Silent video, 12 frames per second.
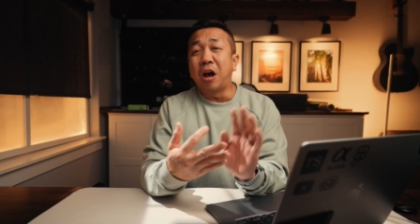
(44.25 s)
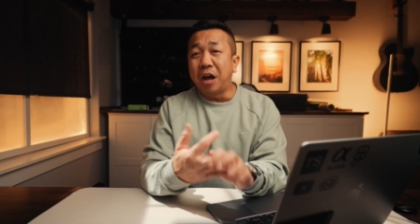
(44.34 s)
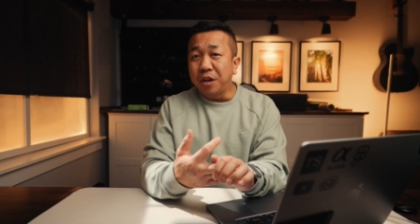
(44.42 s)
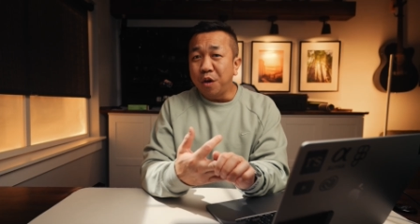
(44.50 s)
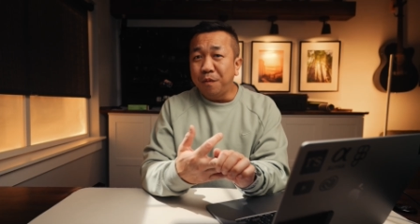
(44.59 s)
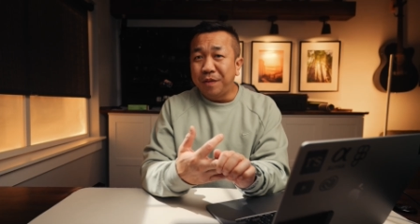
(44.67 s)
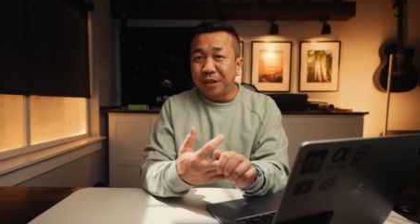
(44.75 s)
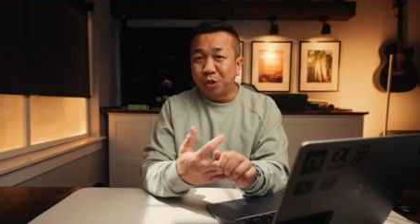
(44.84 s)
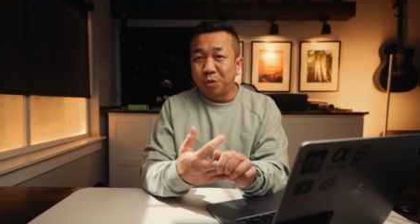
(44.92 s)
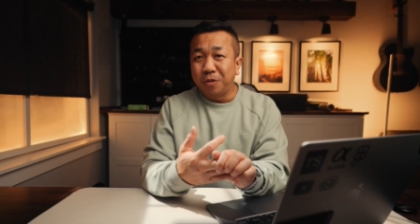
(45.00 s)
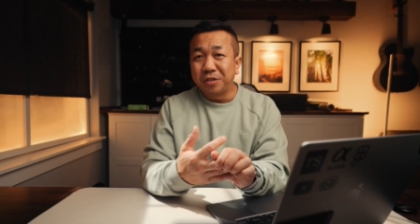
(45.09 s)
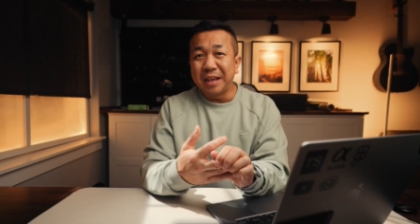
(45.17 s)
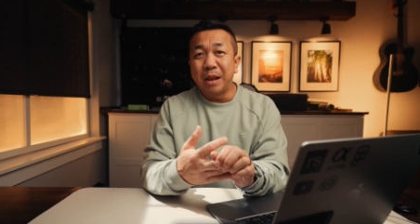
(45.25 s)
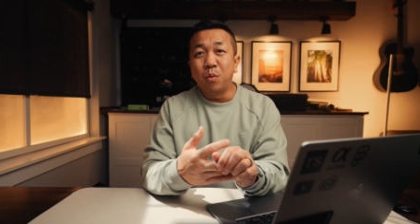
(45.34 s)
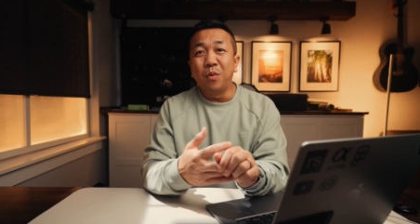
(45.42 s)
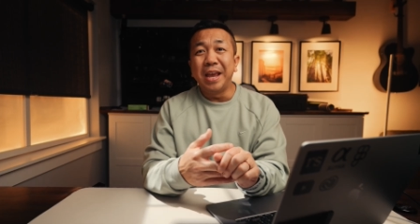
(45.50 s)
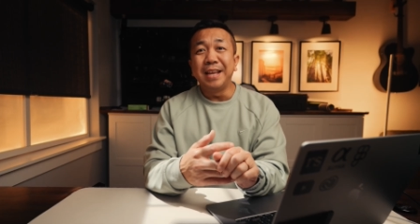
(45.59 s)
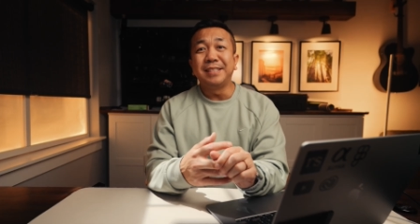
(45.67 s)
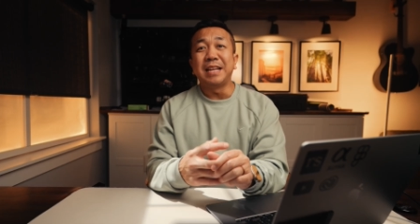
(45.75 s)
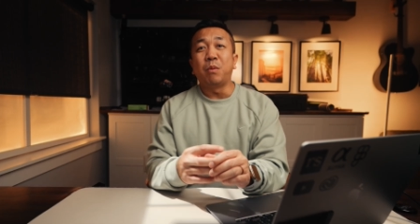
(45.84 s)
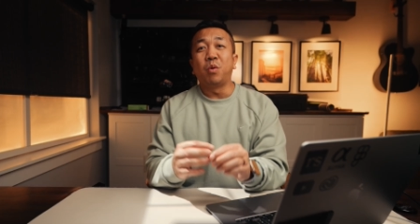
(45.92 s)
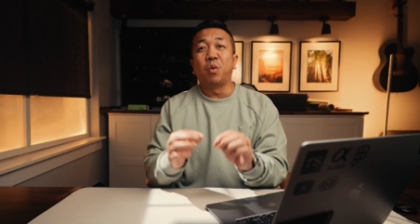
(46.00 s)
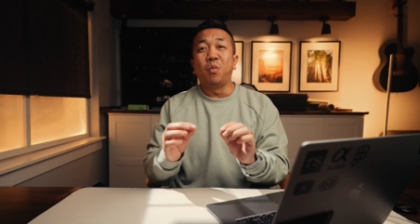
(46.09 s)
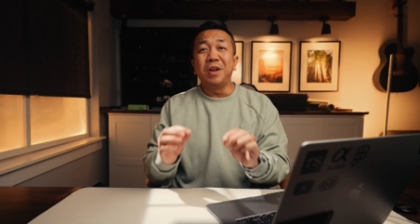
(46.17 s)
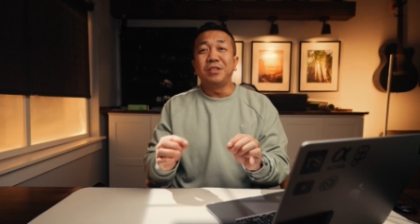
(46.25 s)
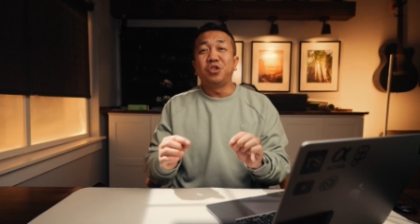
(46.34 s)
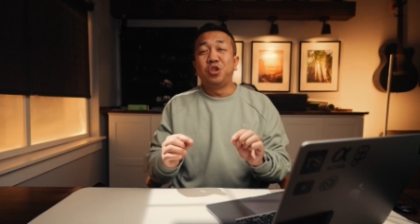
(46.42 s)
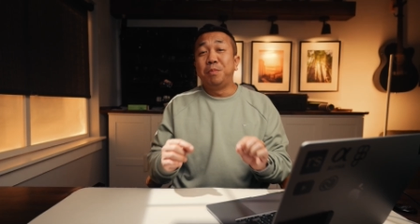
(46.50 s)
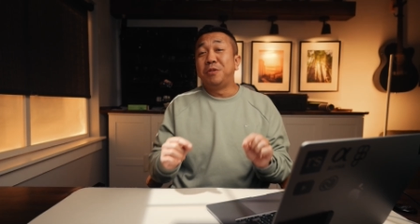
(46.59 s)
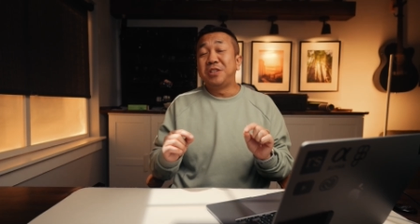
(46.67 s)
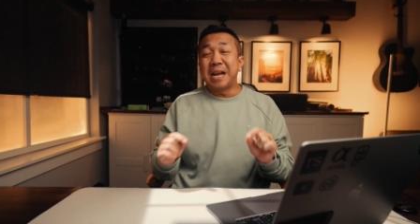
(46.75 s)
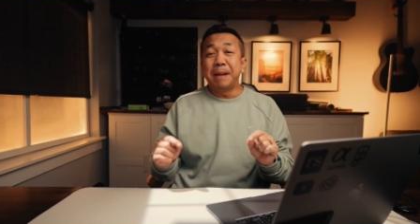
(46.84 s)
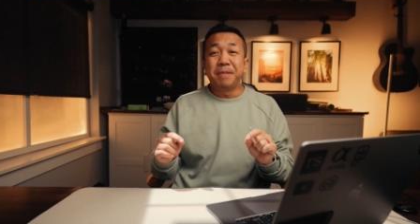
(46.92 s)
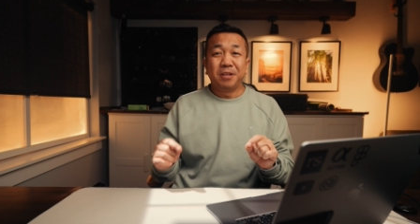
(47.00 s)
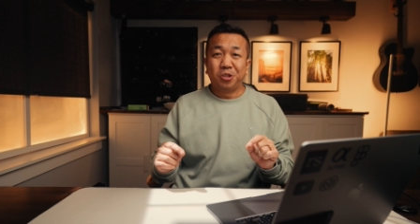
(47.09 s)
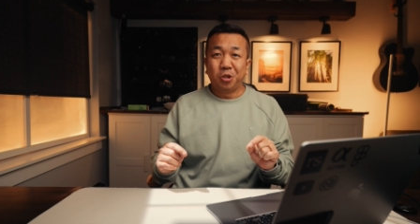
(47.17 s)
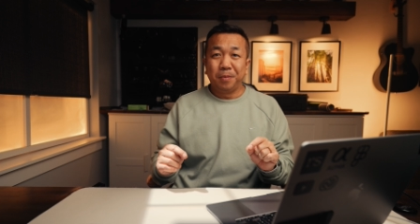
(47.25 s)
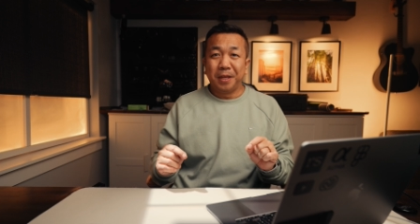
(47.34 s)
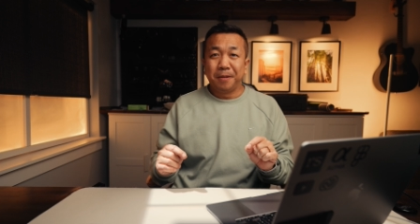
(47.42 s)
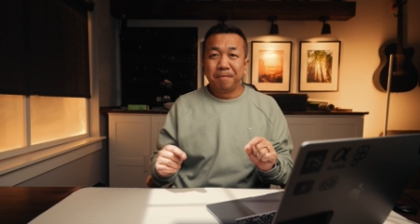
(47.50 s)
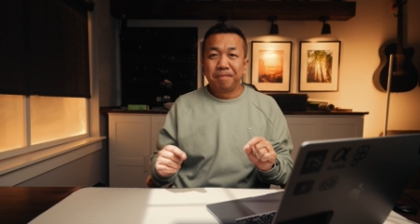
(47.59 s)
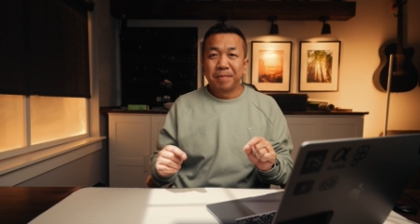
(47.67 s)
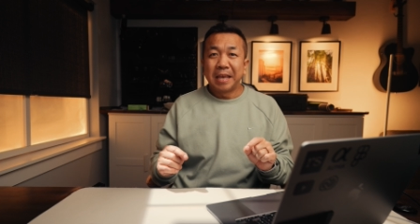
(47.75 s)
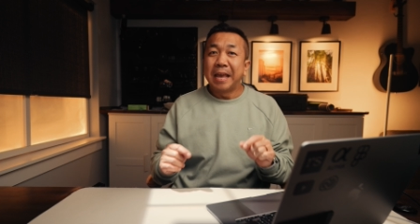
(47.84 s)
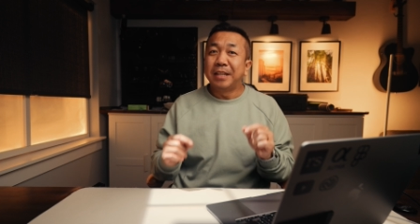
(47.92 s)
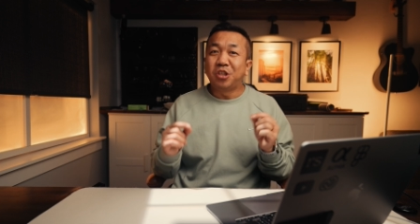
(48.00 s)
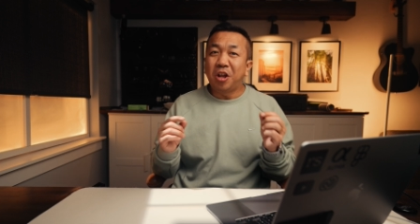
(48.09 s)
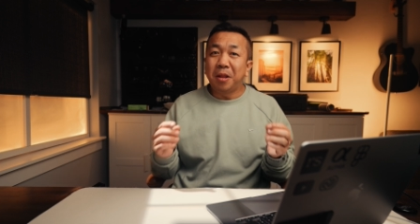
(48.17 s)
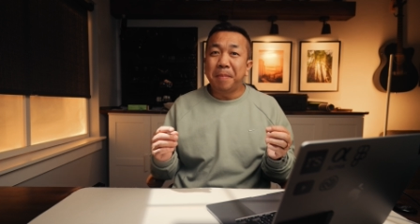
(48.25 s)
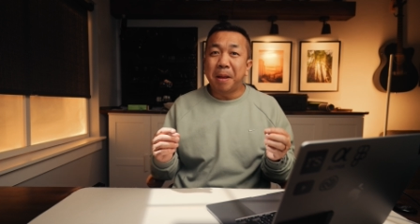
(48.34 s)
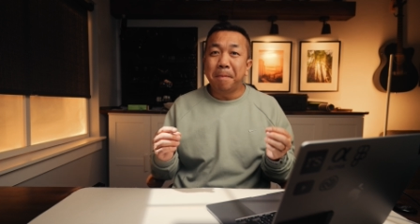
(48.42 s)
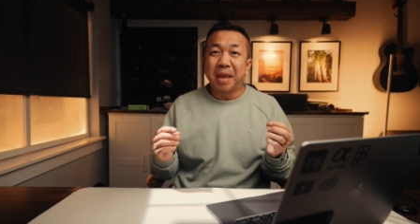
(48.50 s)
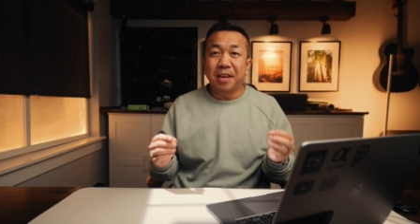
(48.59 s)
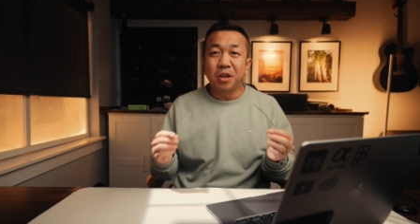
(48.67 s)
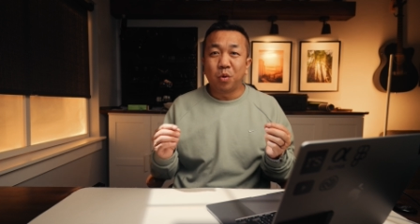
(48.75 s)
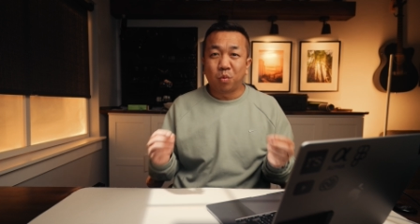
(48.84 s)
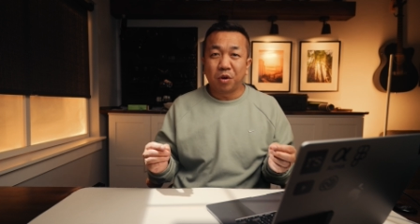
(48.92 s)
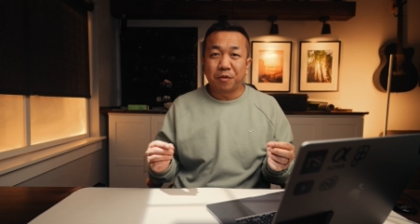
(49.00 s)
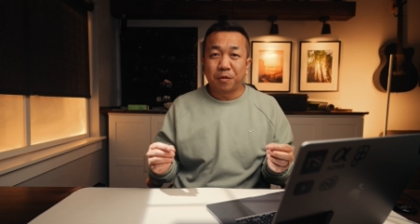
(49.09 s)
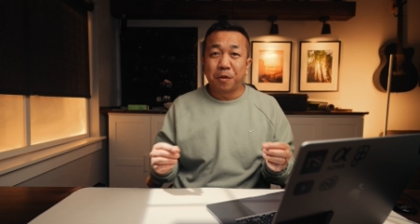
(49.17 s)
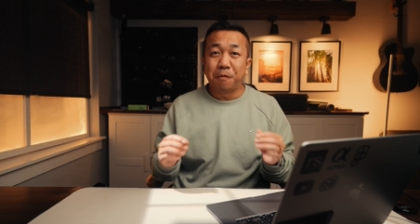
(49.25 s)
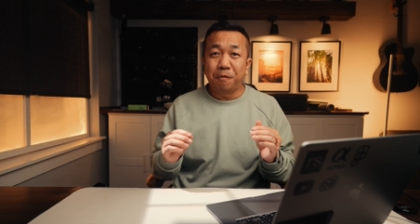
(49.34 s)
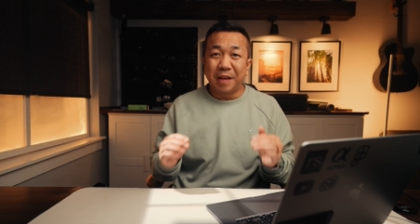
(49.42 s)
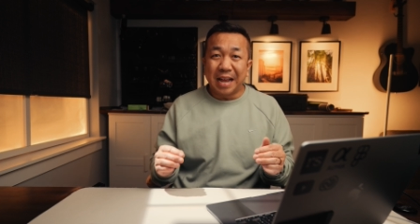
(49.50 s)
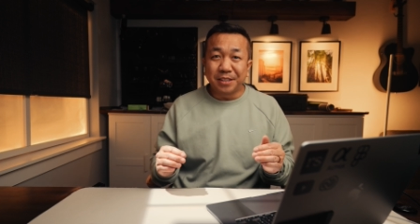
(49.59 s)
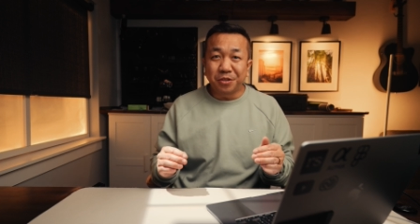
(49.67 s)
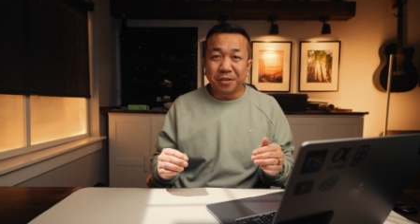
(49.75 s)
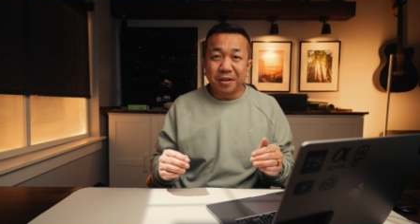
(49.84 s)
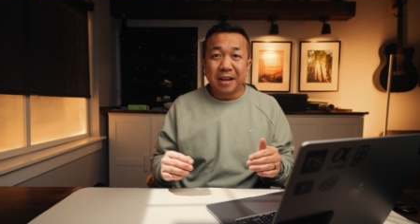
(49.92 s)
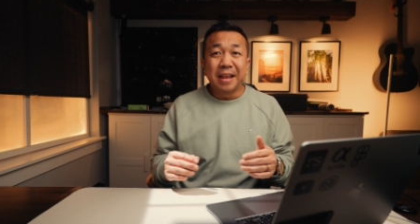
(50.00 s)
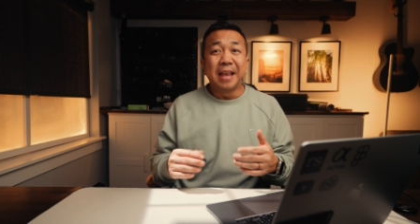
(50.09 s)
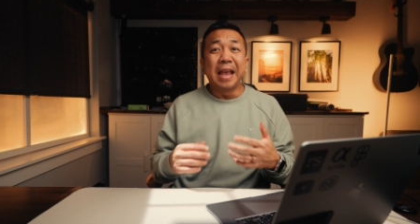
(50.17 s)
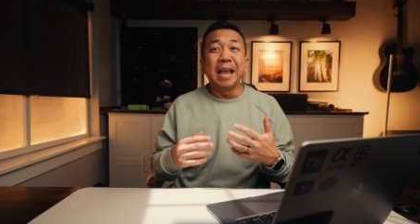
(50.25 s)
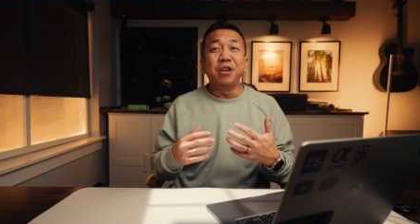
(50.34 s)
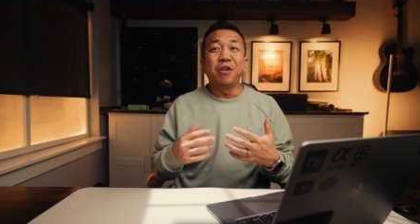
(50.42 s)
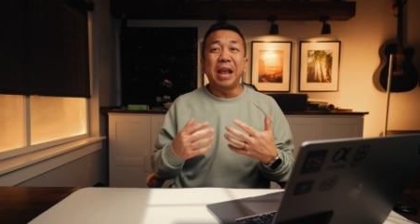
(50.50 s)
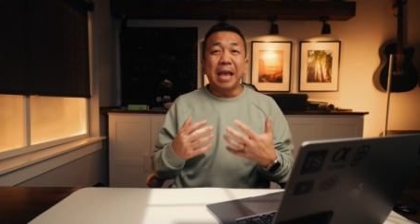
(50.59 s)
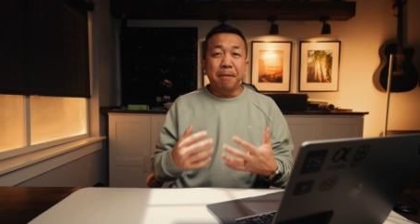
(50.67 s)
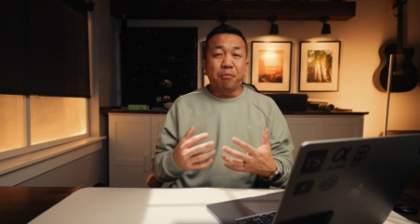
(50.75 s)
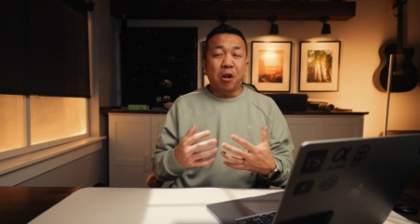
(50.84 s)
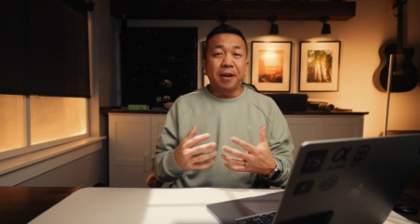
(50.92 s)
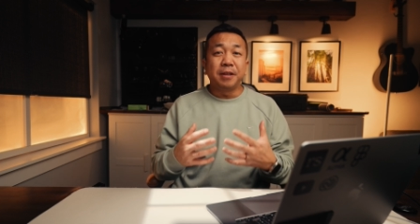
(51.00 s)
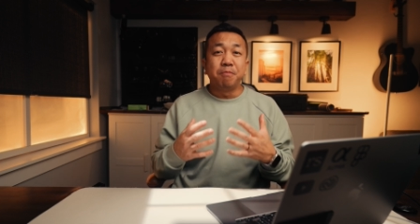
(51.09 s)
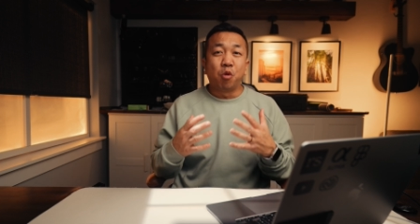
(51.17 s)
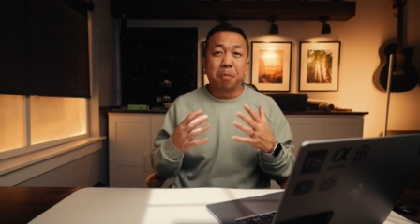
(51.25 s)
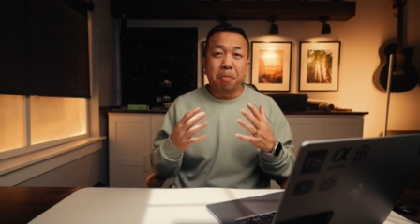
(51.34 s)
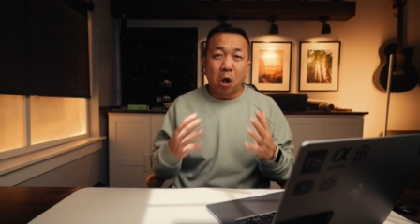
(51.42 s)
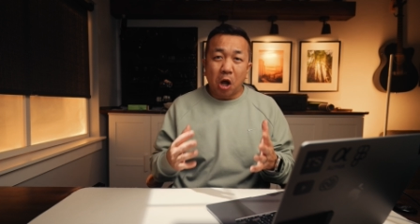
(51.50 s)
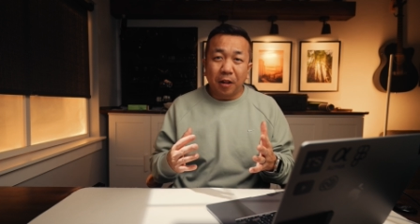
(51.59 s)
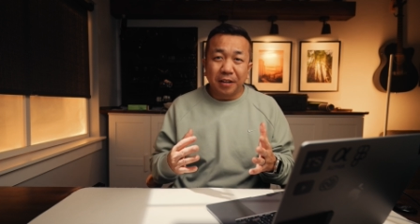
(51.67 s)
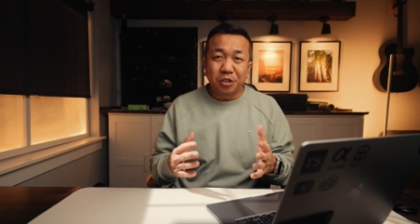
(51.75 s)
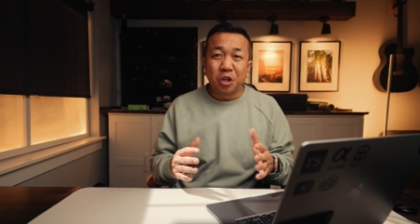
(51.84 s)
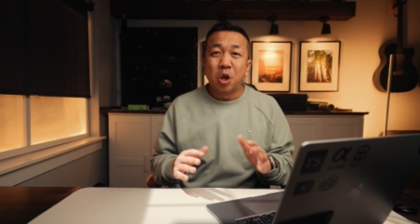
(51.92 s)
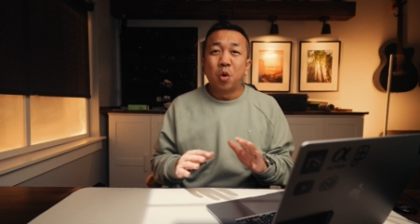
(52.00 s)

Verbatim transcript: audio visuals in ways that were once super time consuming. It's all about making your workflow faster and your end product more polished